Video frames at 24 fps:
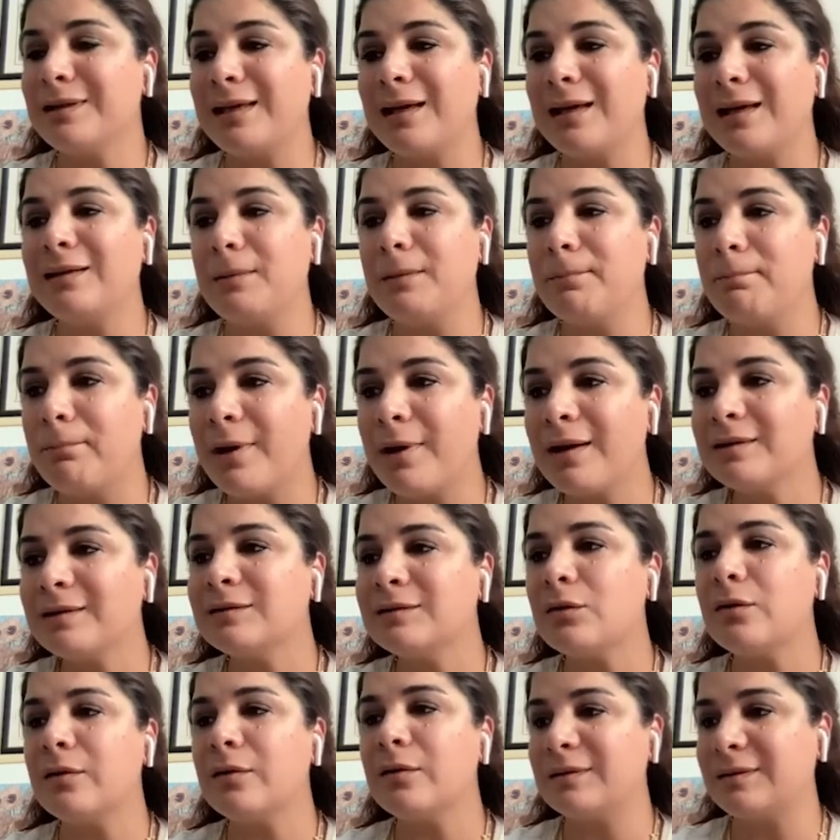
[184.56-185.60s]
impact
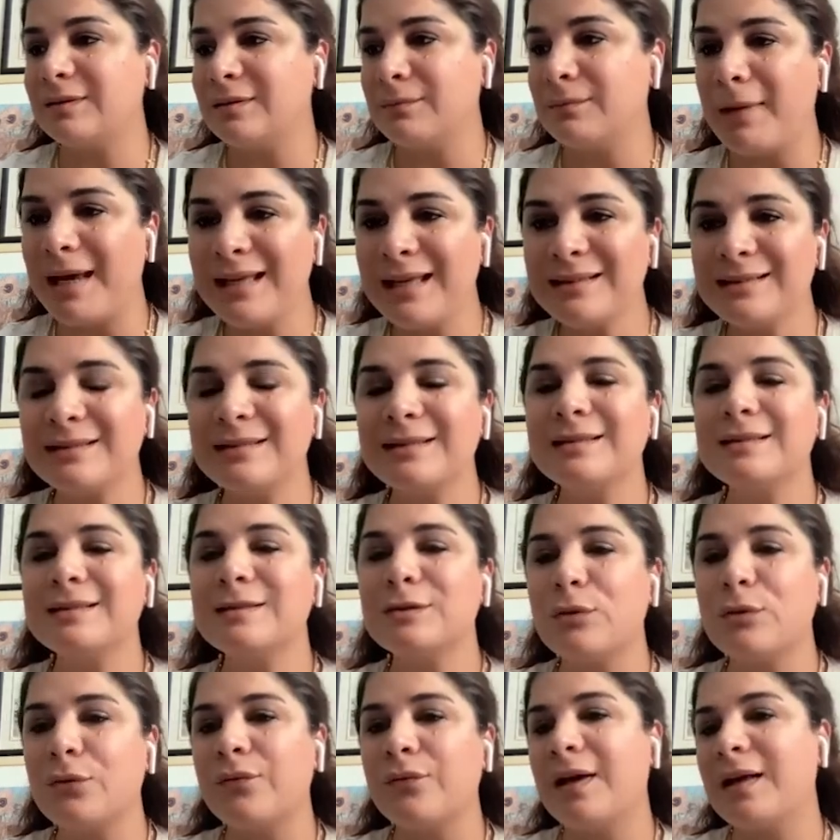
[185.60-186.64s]
the maintenance
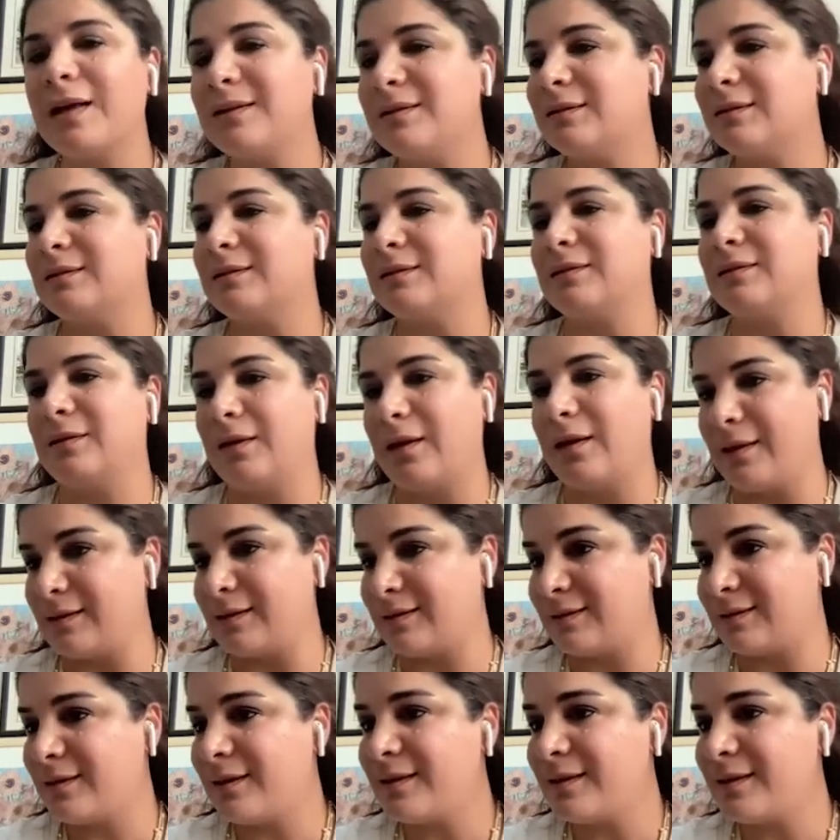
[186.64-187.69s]
of adequate
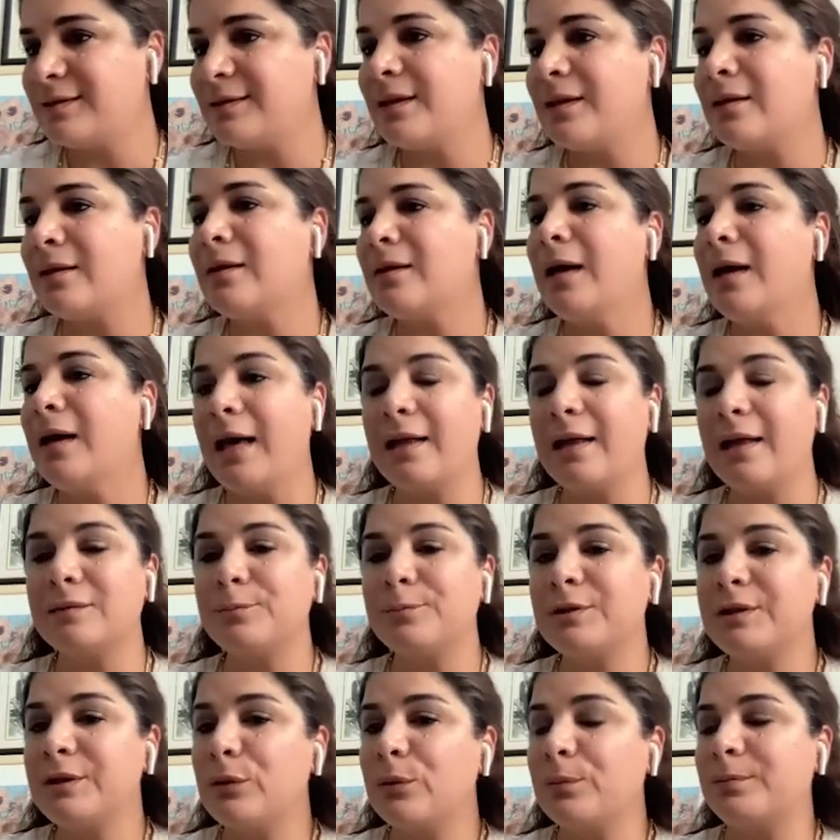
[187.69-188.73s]
anesthesia and
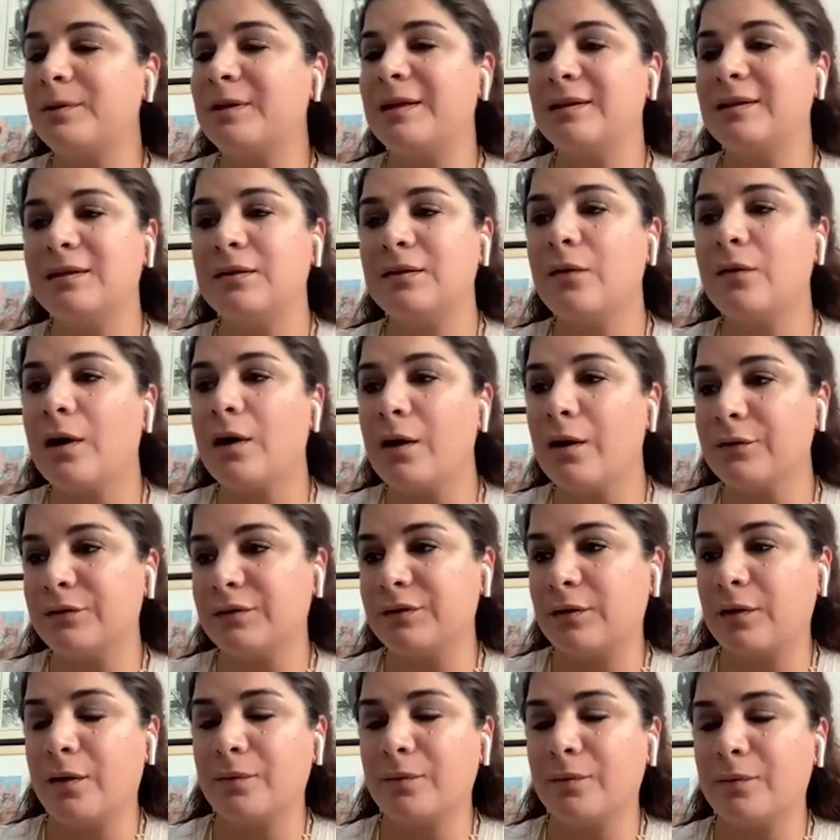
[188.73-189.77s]
preoperative
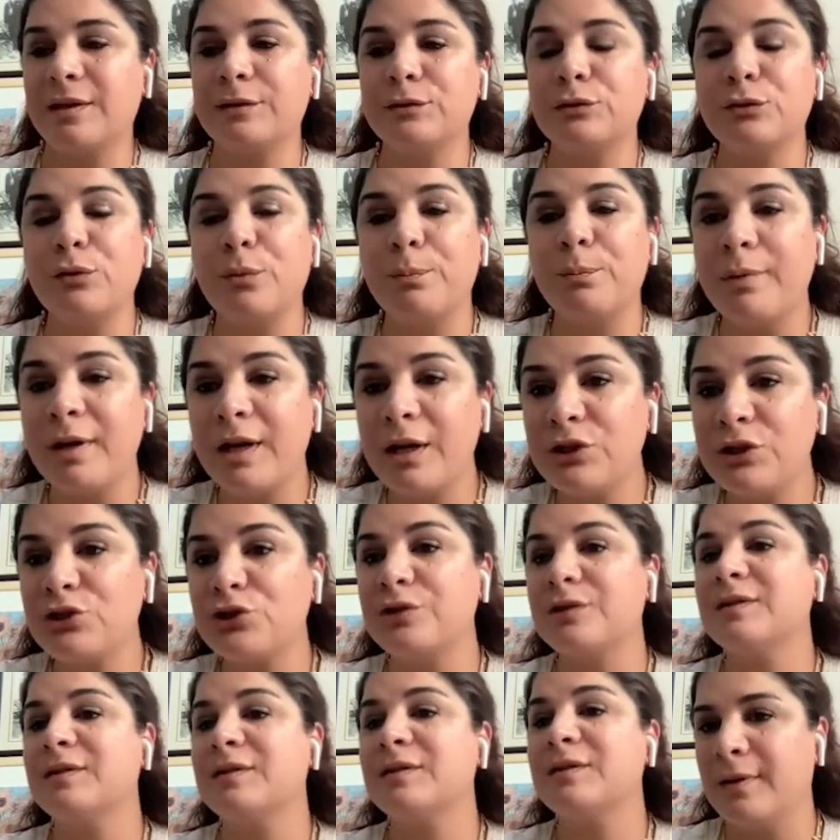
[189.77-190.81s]
outcomes, and so
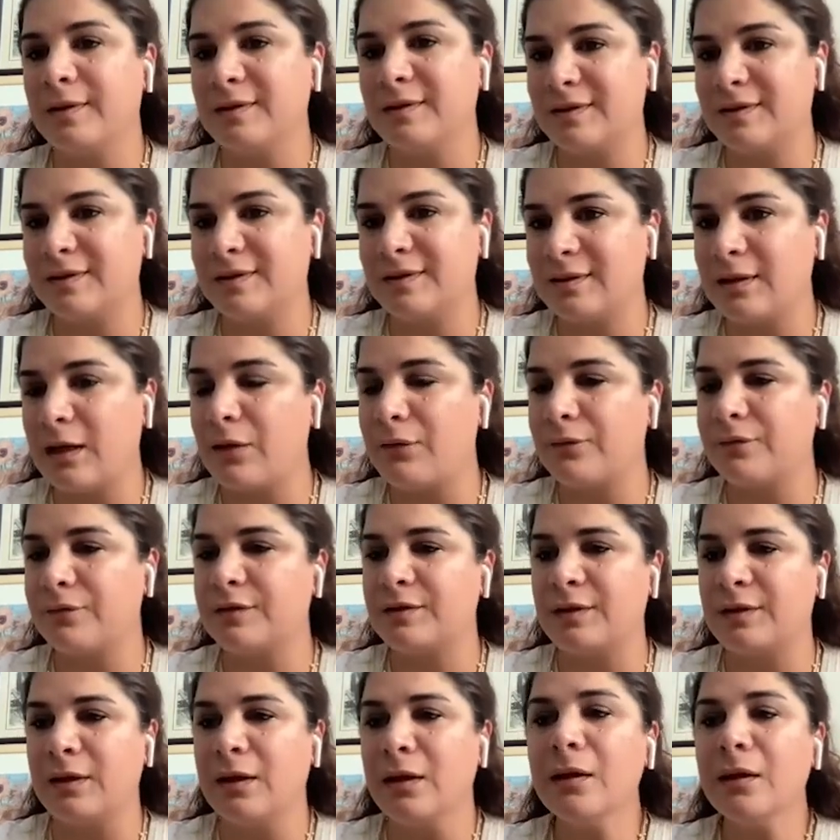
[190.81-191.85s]
patient
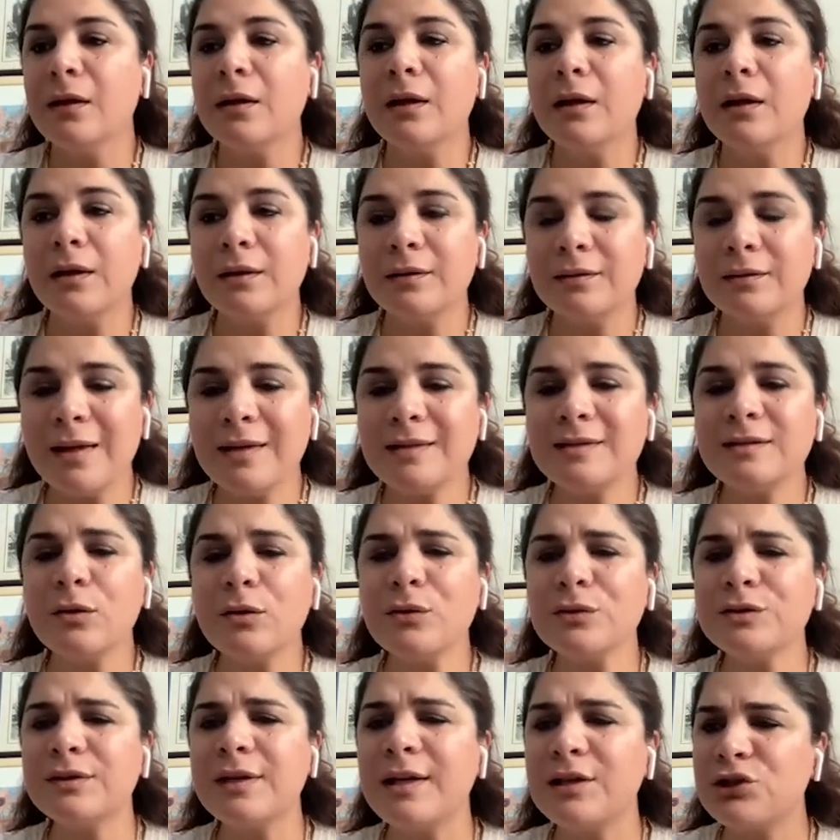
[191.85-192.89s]
safety. That's
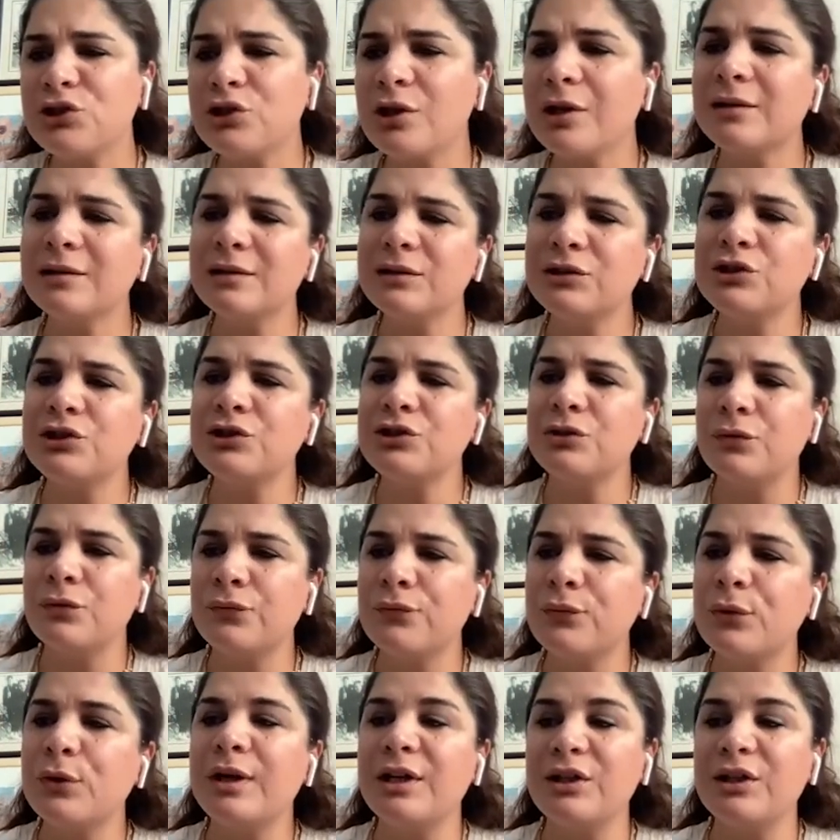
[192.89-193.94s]
also a challenge
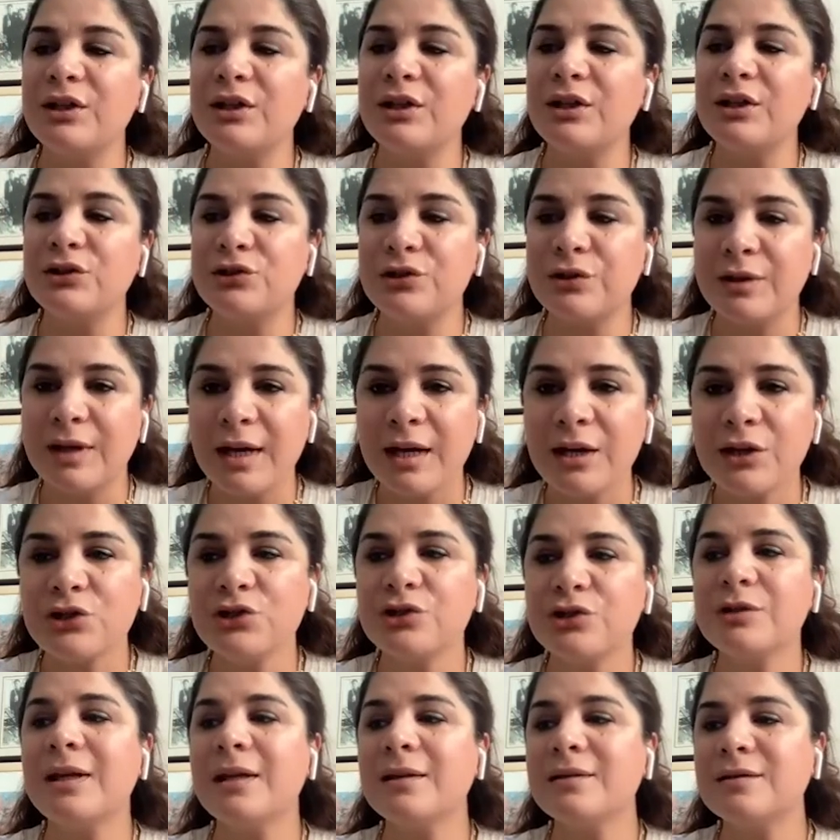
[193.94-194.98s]
for
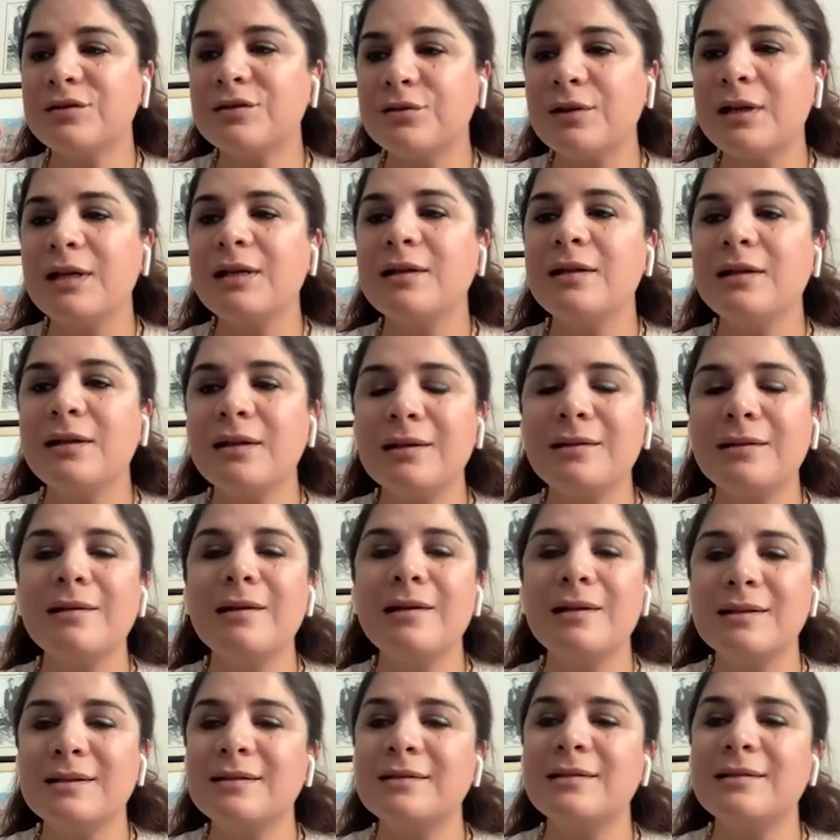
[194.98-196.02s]
education and training in
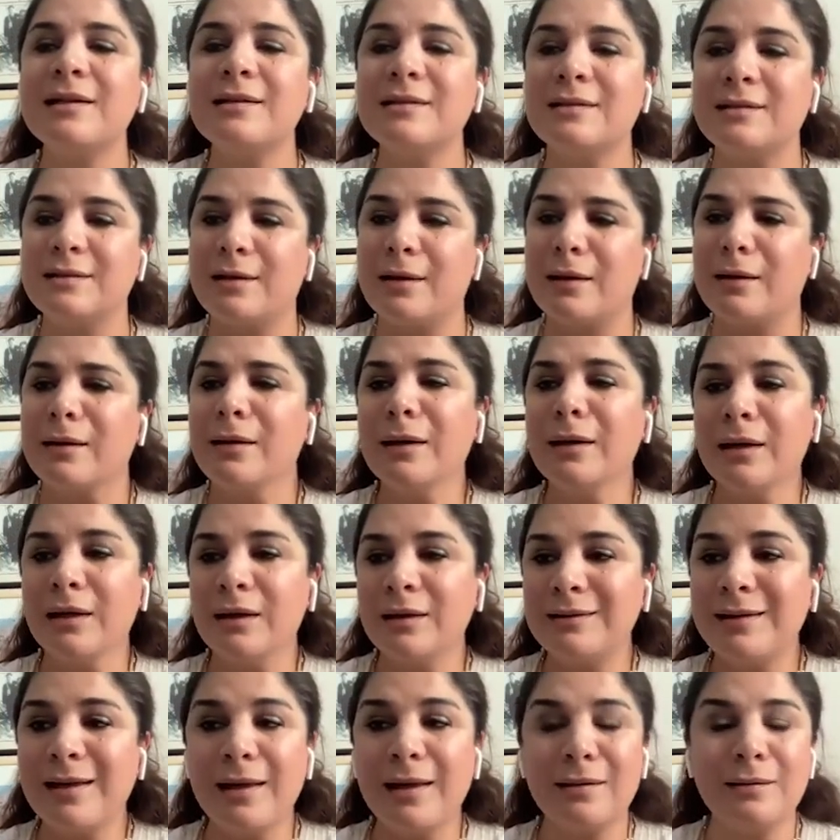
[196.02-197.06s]
anesthesia.
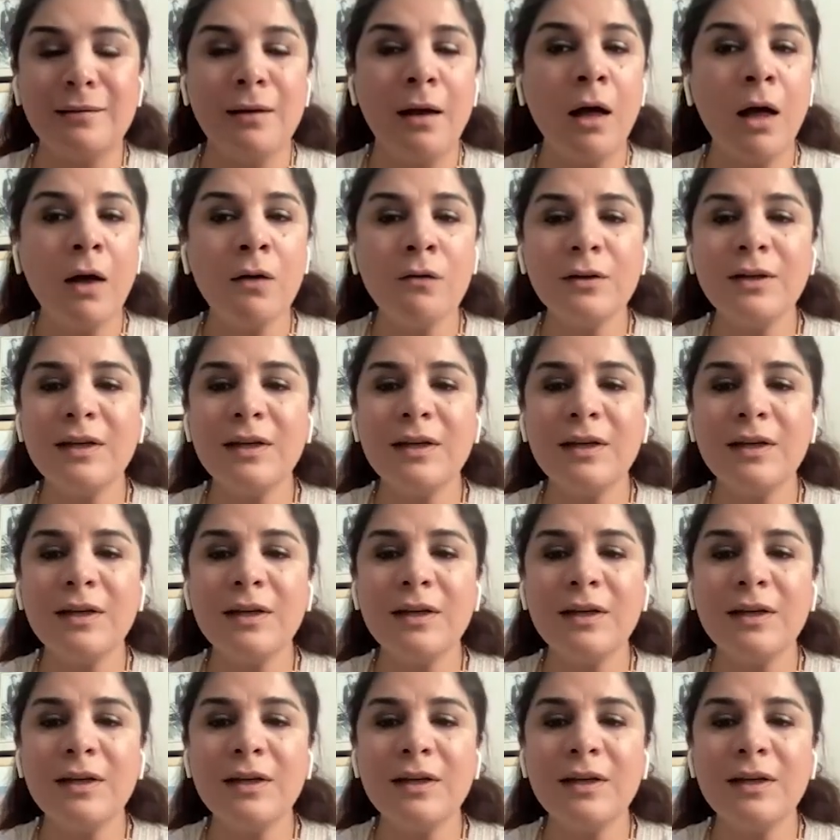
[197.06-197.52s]
Then how